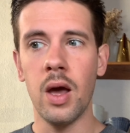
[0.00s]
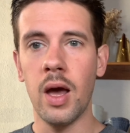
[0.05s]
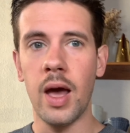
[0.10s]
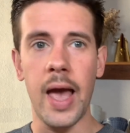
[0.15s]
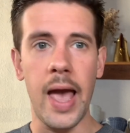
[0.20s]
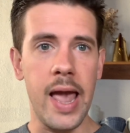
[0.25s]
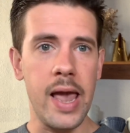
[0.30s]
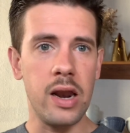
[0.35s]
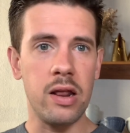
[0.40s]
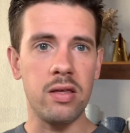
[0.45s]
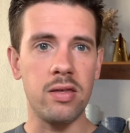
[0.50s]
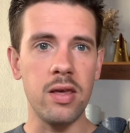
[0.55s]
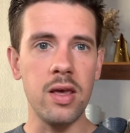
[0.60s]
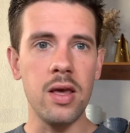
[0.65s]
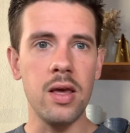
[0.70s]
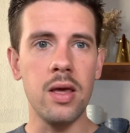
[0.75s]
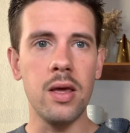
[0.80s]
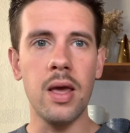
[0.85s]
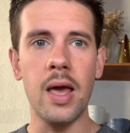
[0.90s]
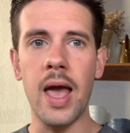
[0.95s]
A to
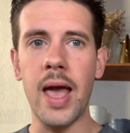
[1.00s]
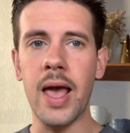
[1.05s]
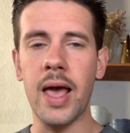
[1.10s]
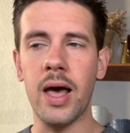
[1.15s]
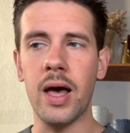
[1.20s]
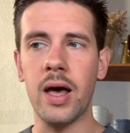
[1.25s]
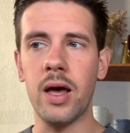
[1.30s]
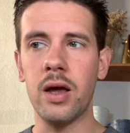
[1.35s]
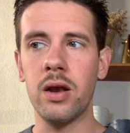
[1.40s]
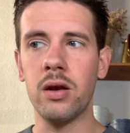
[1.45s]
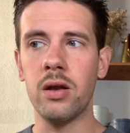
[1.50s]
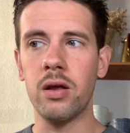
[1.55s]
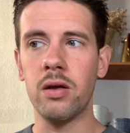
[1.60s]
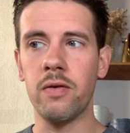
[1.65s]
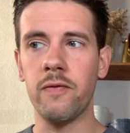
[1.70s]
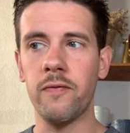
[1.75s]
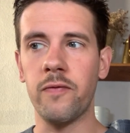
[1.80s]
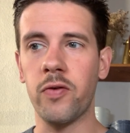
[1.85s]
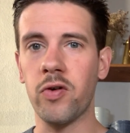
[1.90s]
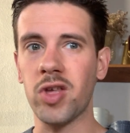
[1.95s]
Z, and
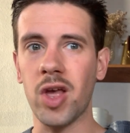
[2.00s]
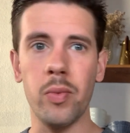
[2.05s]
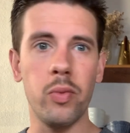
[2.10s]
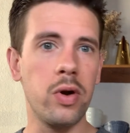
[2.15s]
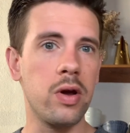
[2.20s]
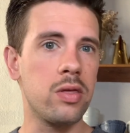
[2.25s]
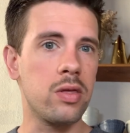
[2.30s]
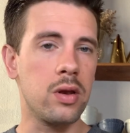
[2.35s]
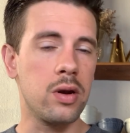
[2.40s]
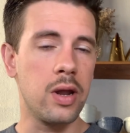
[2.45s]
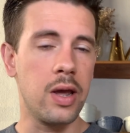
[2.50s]
for some reason